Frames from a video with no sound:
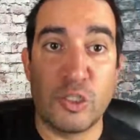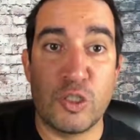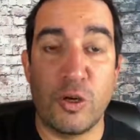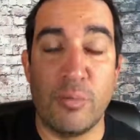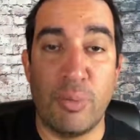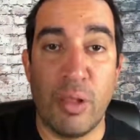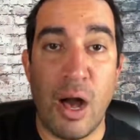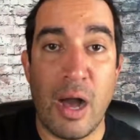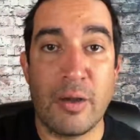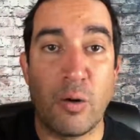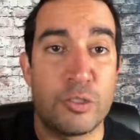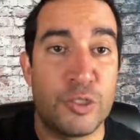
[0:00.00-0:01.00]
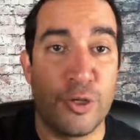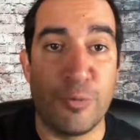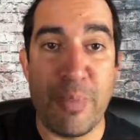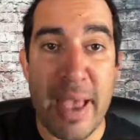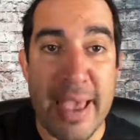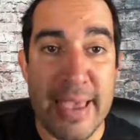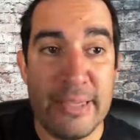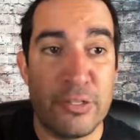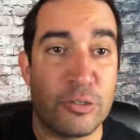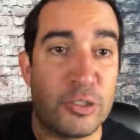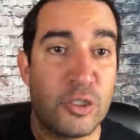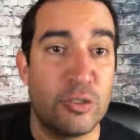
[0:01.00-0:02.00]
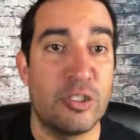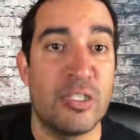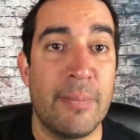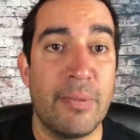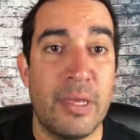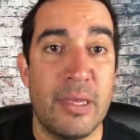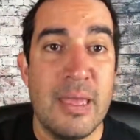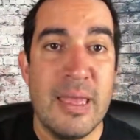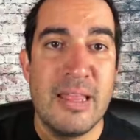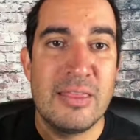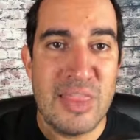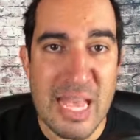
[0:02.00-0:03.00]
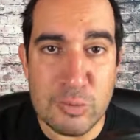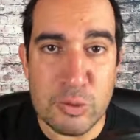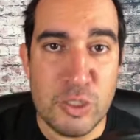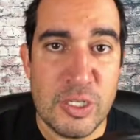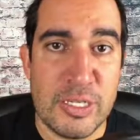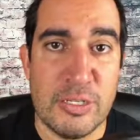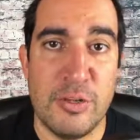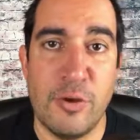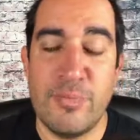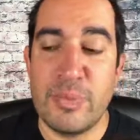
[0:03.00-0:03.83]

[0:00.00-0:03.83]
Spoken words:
certain blog or a certain page or certain something. That's what you need to do.